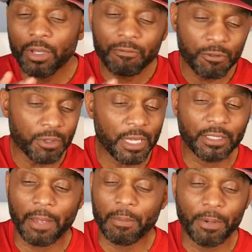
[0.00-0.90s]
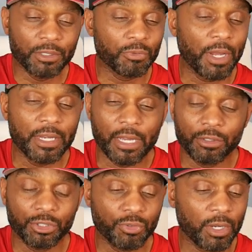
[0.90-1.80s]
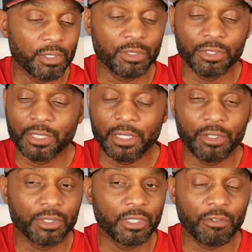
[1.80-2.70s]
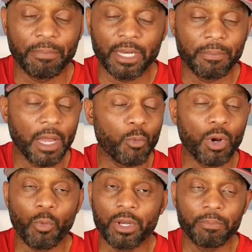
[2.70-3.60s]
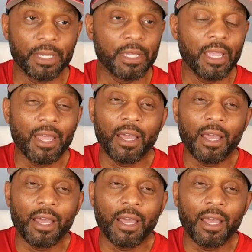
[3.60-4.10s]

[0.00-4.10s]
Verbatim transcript: if you're that type of person right now, you're struggling, you're saying to yourself, man, I'm not where I want to be.